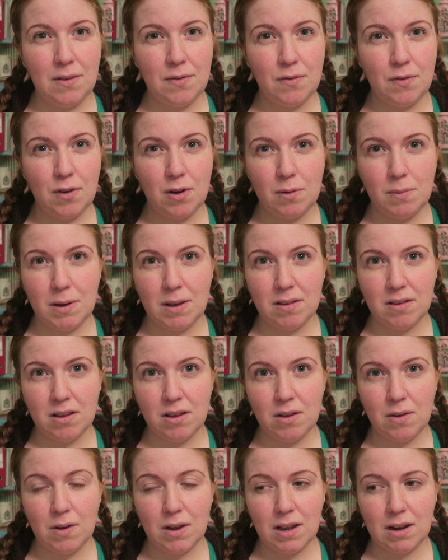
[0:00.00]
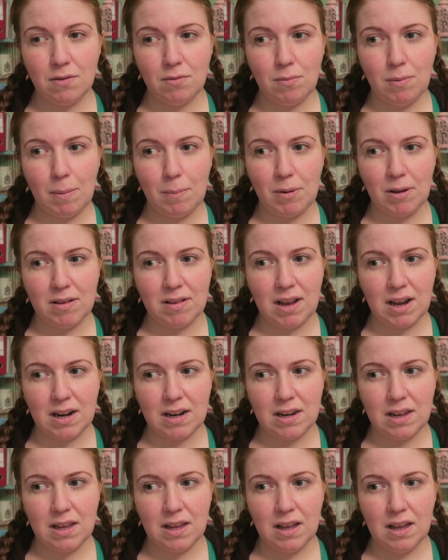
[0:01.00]
four weeks ago. I can't remember
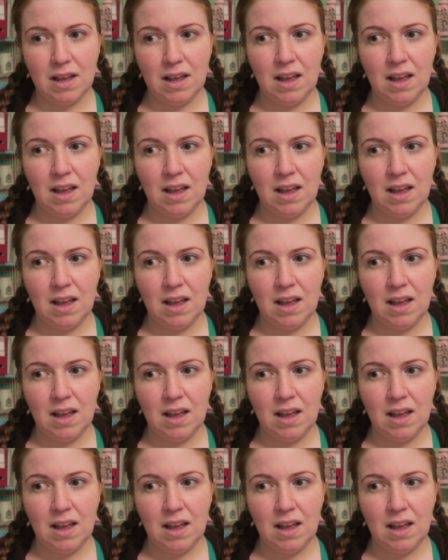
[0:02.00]
exactly.